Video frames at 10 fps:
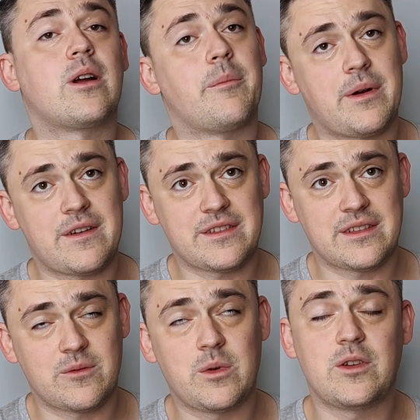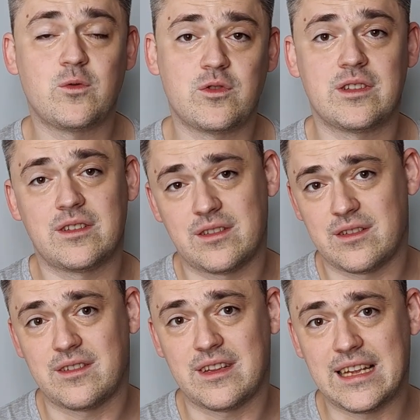comparison, we use
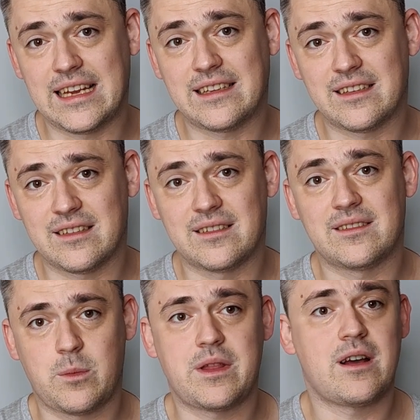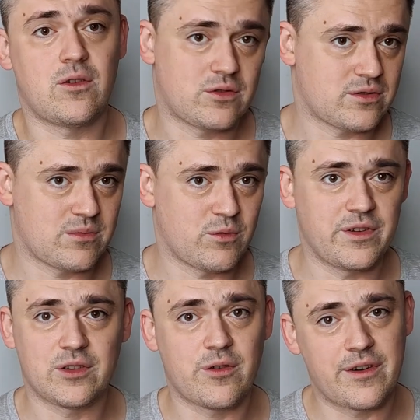the data without
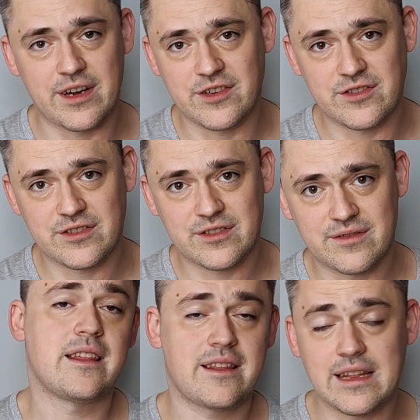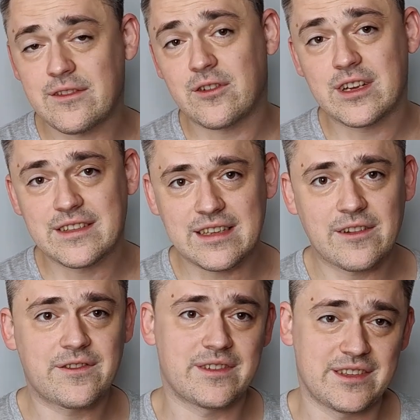moving averages. The network
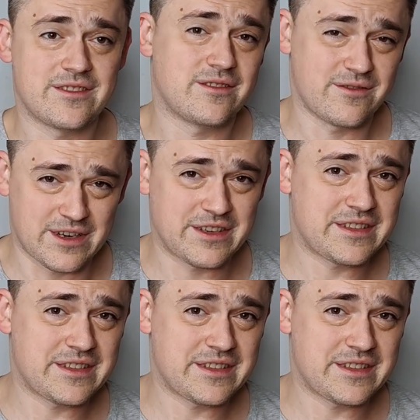itself is very